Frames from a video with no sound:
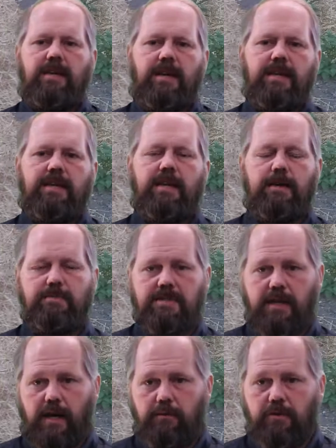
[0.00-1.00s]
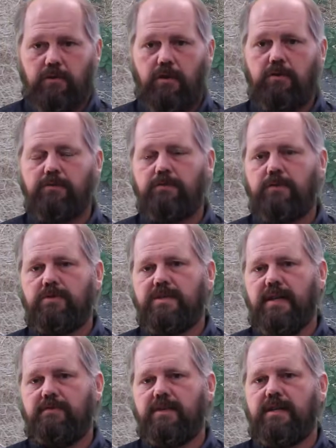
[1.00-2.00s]
Again, I'm Scott Monroe, Food
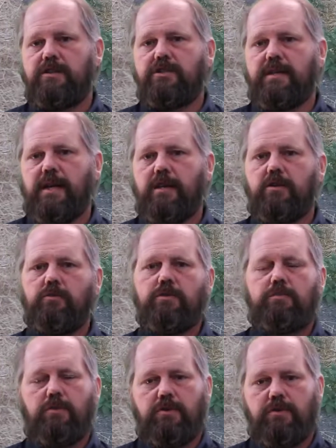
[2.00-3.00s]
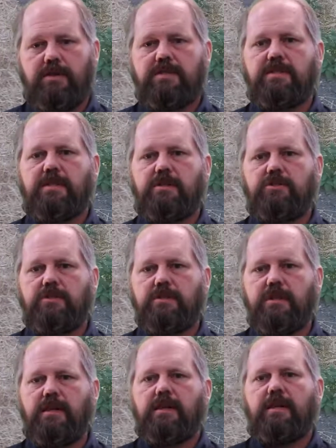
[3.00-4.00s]
Safety Educator with Purdue
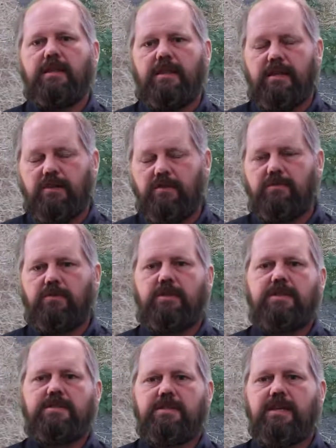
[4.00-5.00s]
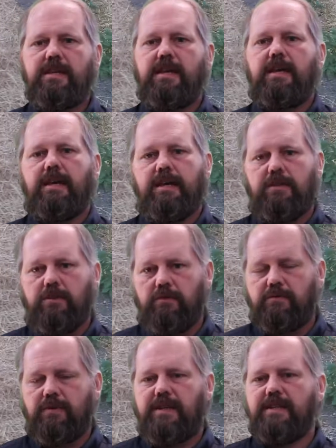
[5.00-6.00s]
Extension. Thank you for listening, and
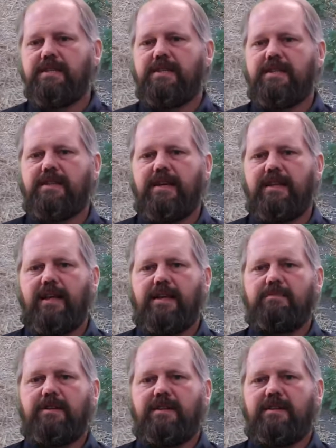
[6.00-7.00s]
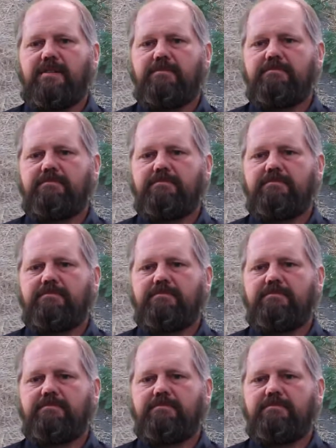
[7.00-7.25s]
don't forget to hit that like button.